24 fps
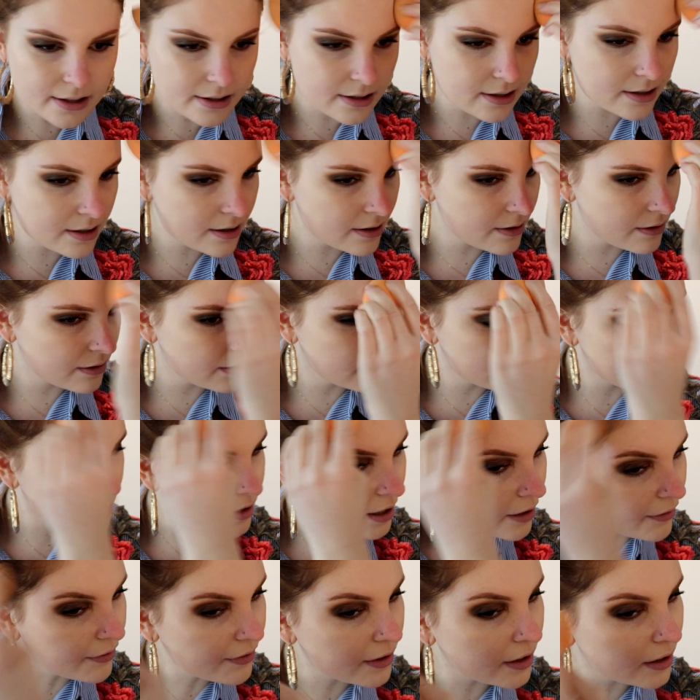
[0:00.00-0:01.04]
It is
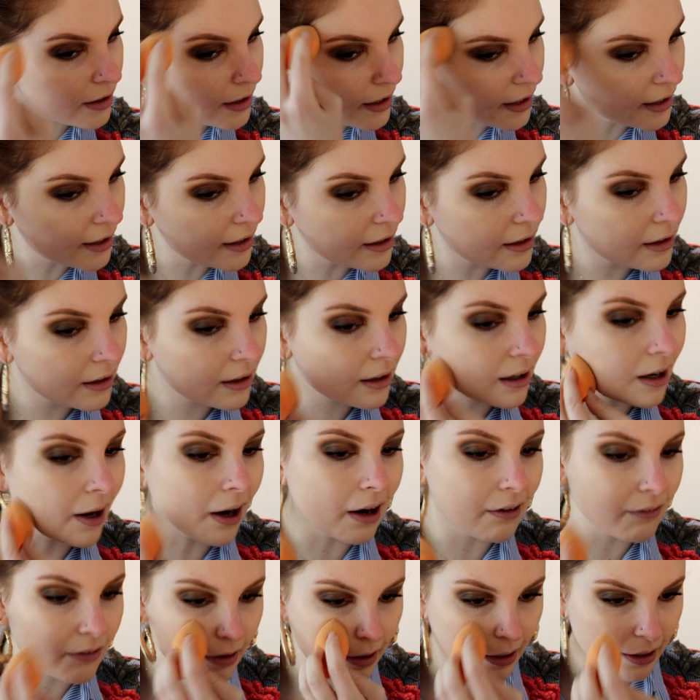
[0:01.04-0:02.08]
definitely
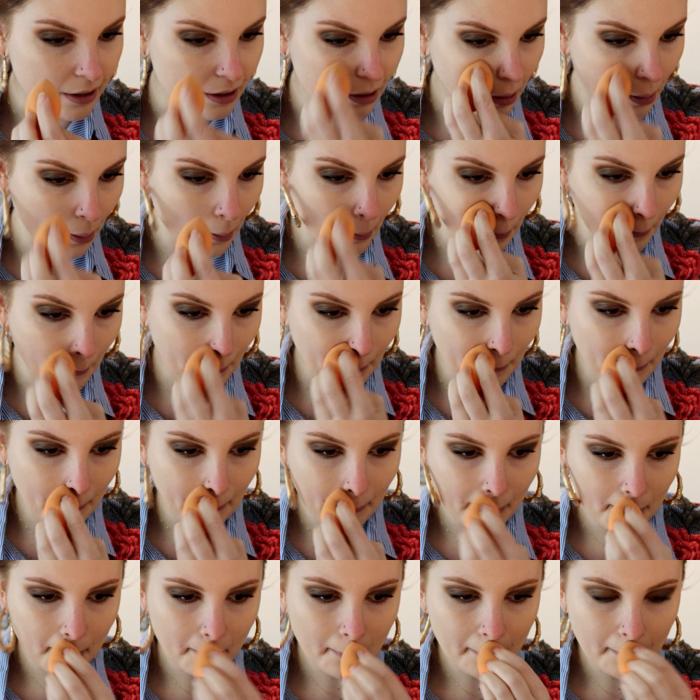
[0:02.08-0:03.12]
covering.
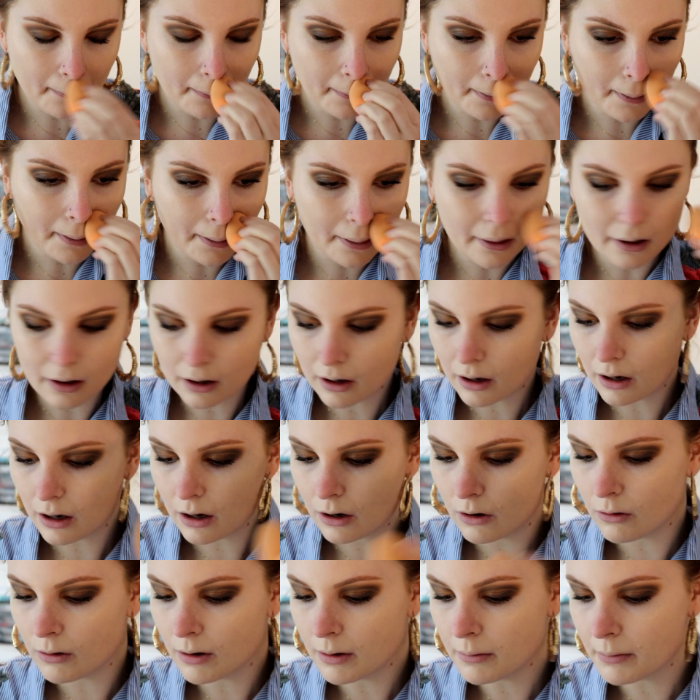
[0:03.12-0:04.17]

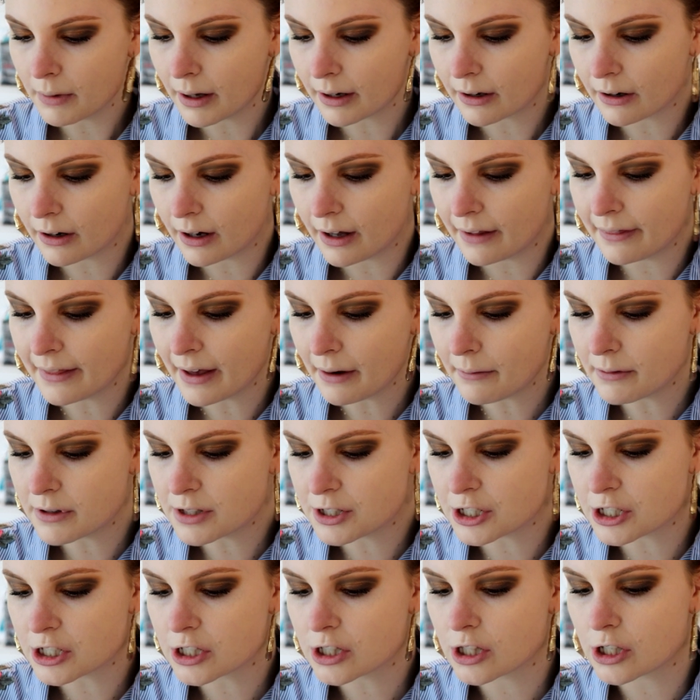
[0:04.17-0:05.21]
Oh my god, and that
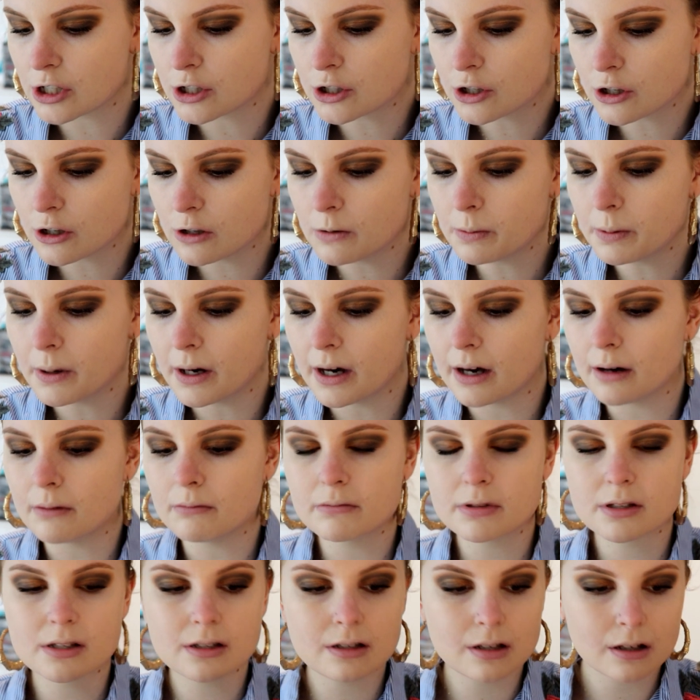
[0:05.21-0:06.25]
was just the 2
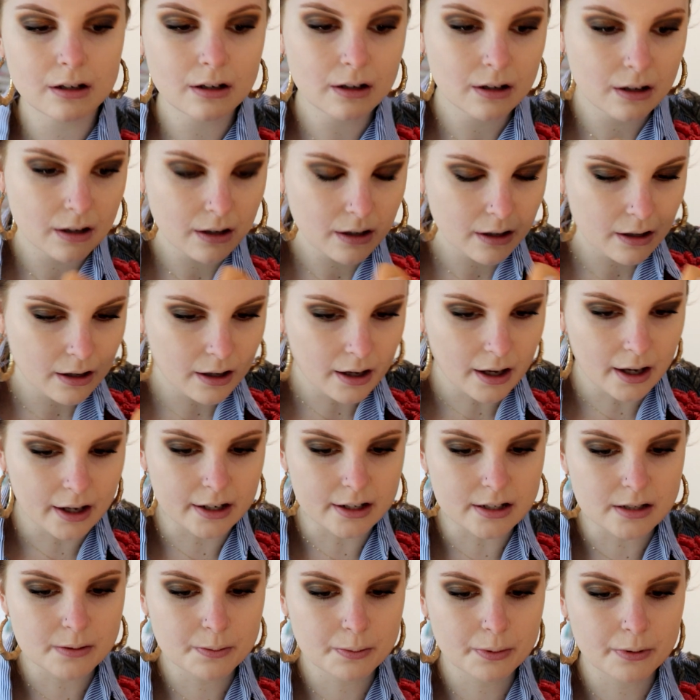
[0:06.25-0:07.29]
pumps,
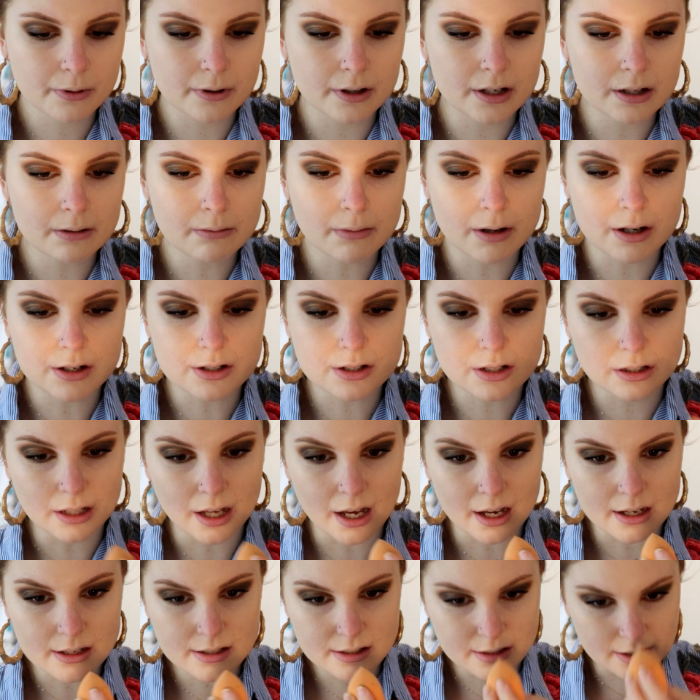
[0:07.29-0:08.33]
and it's pretty much
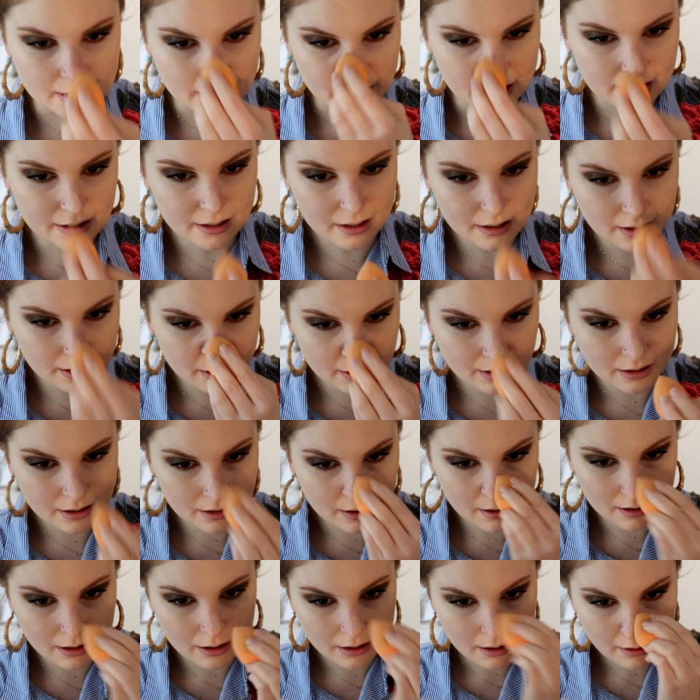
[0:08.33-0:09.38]
lasted
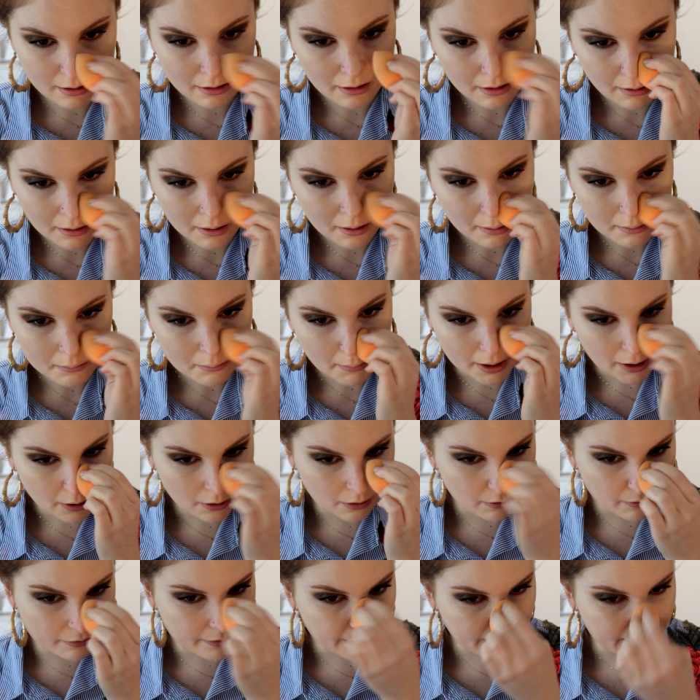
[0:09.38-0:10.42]
my
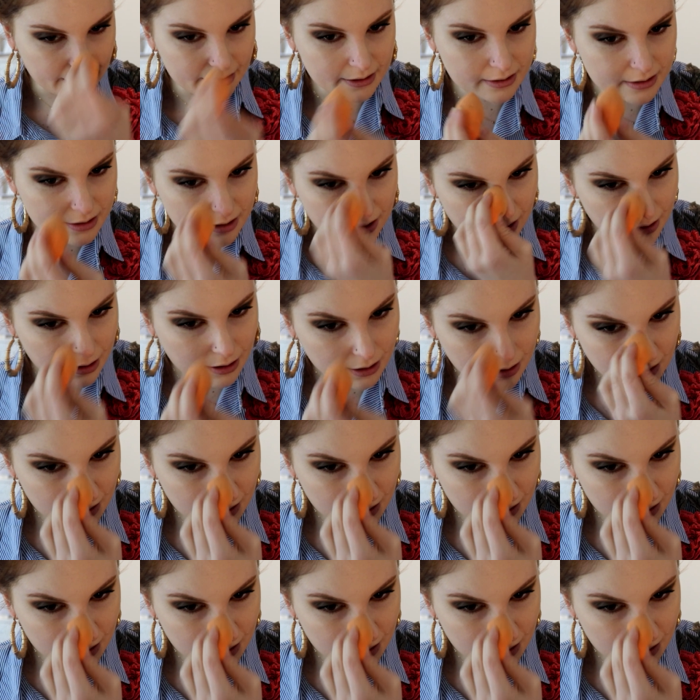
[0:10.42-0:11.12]
whole face.